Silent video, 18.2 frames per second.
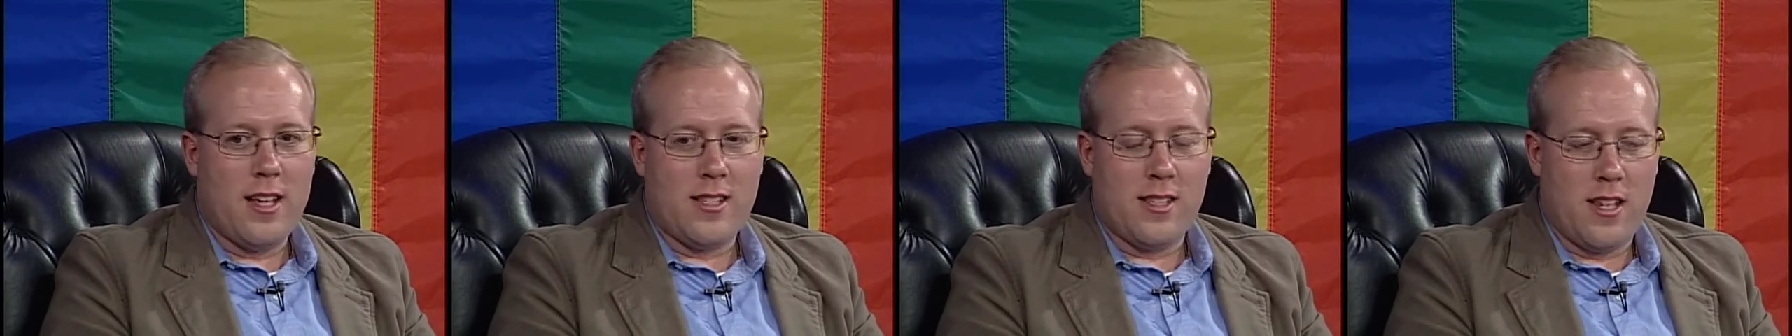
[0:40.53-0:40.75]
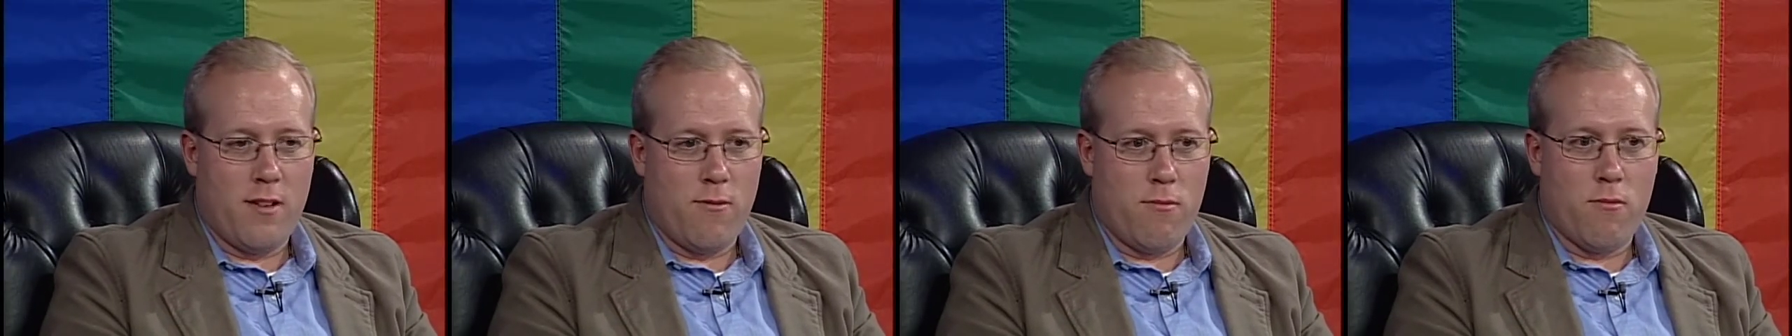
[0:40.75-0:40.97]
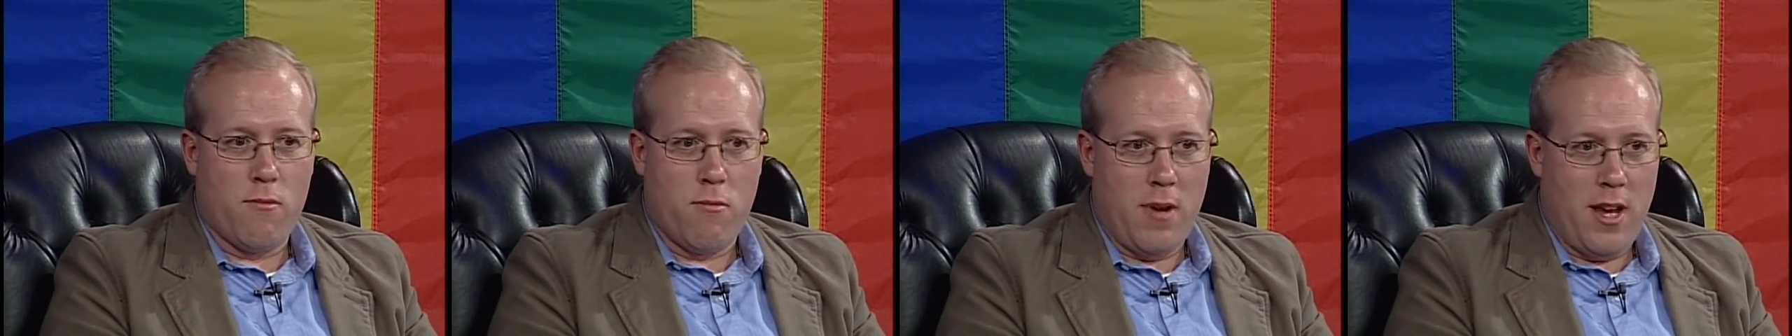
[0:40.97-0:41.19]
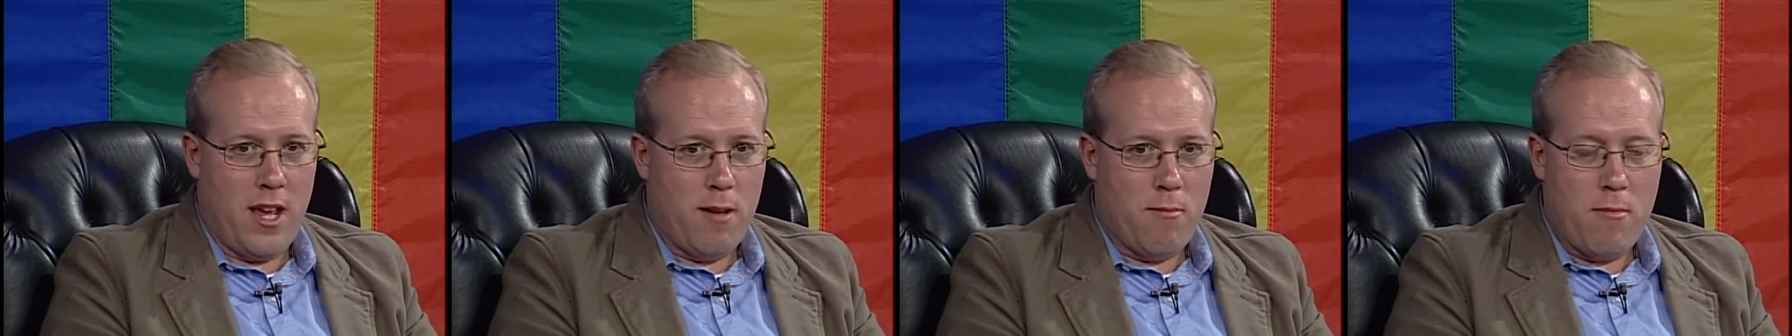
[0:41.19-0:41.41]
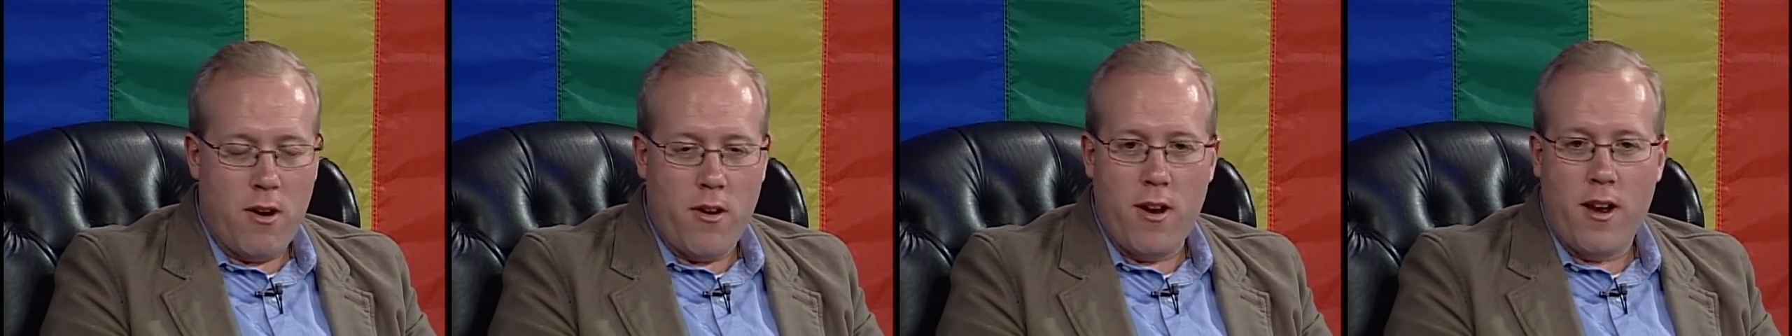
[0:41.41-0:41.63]
I said, if we
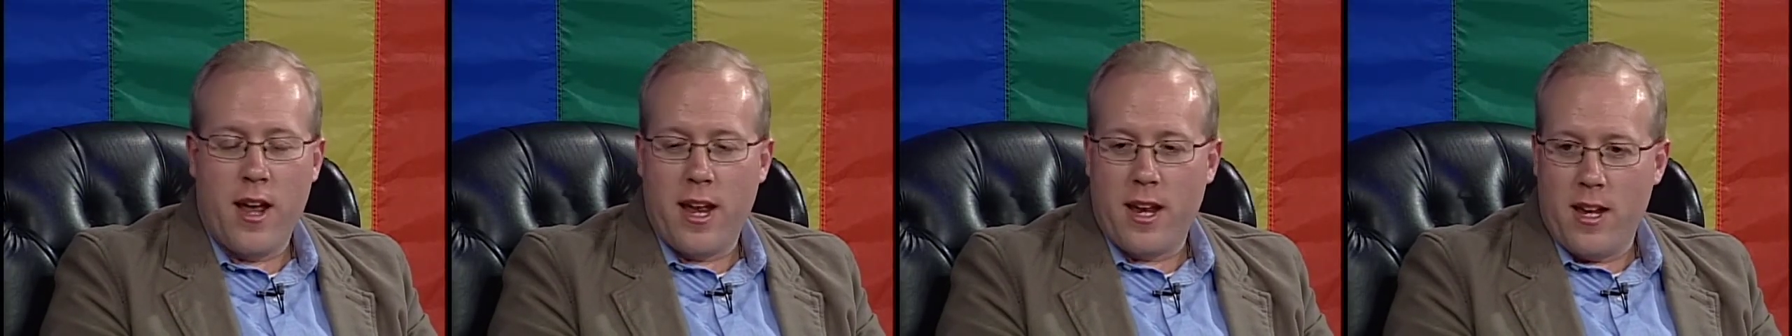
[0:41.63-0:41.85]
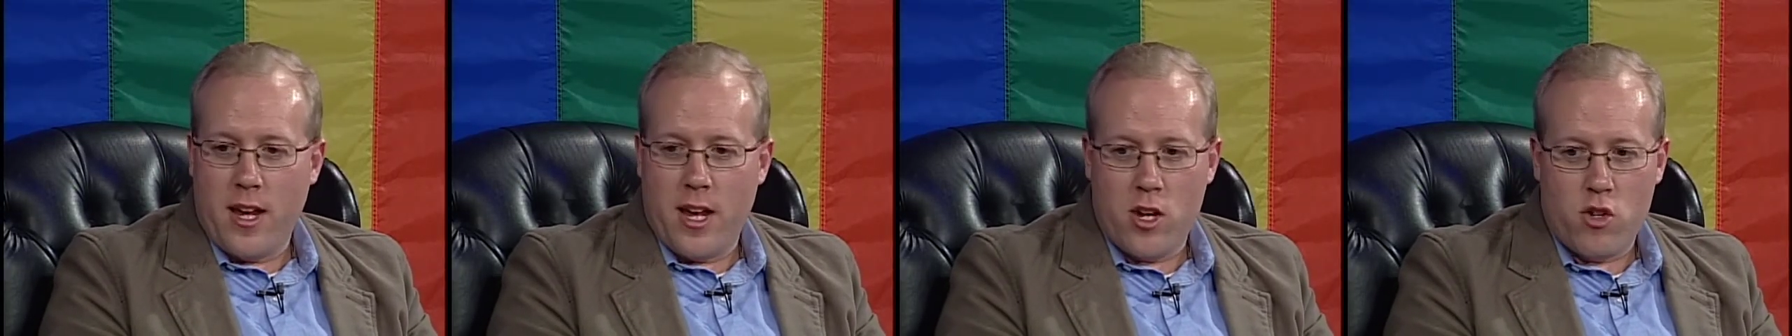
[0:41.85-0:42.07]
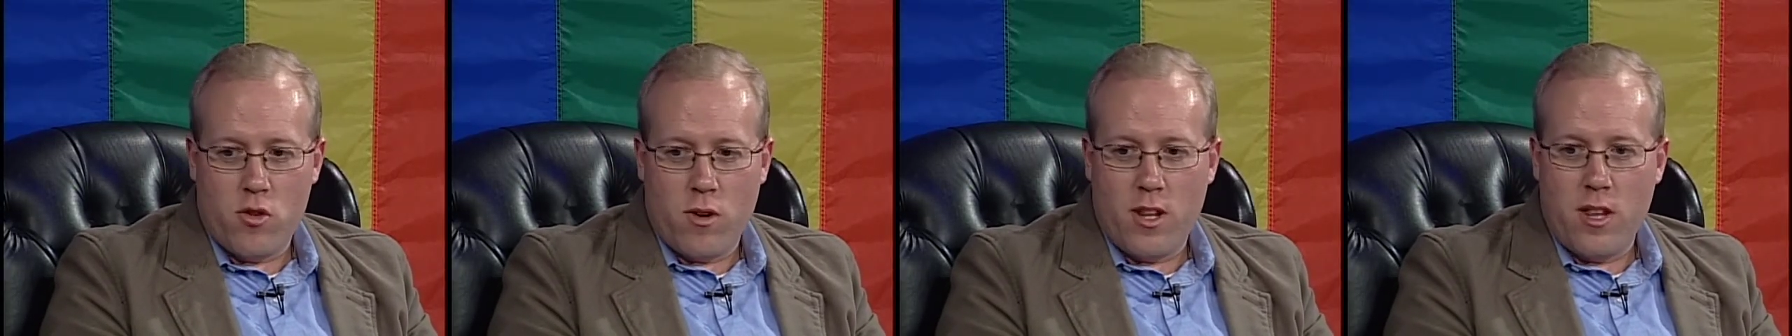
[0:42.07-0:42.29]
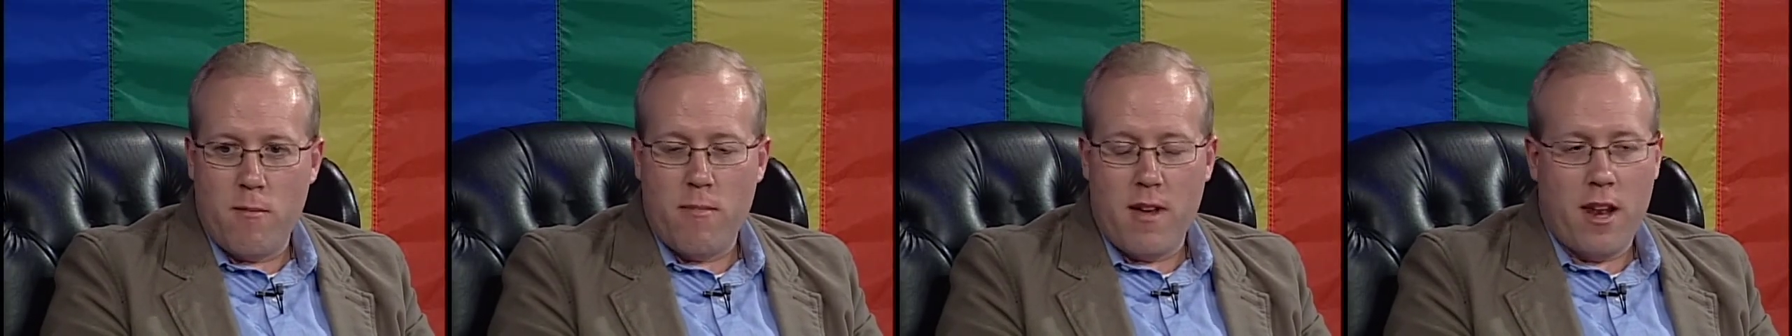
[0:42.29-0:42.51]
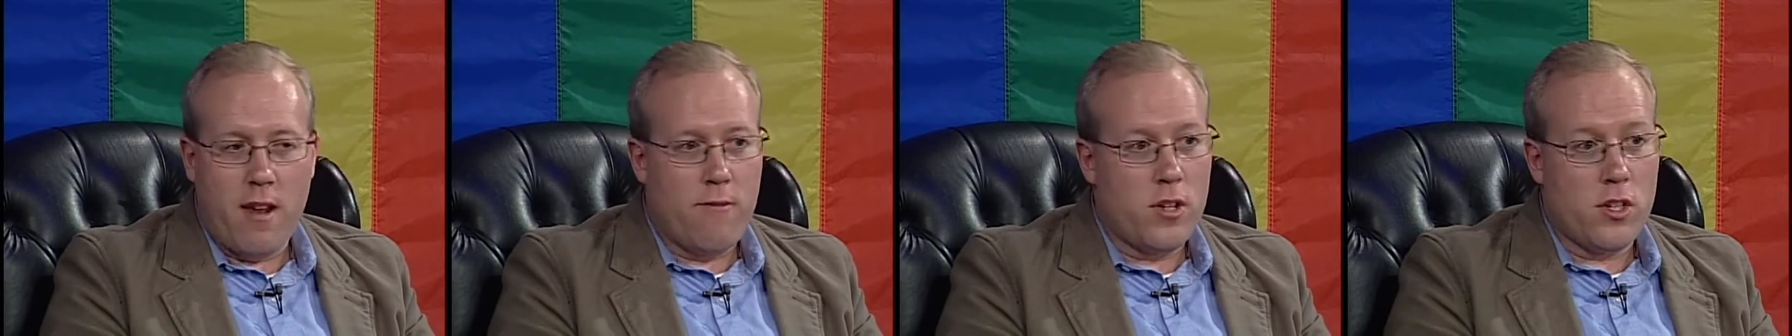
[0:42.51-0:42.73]
get married, I can get you on the
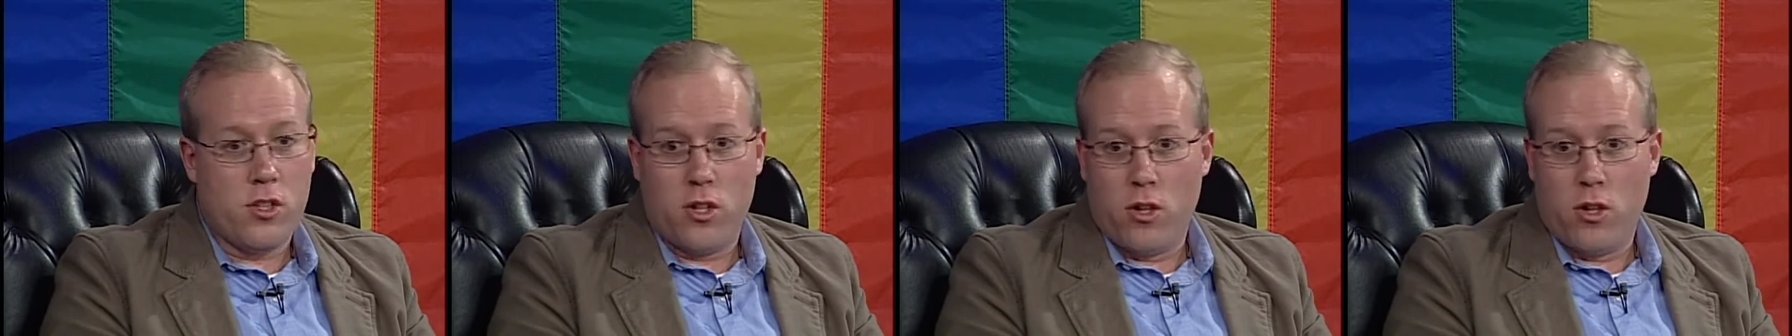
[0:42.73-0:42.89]
benefits.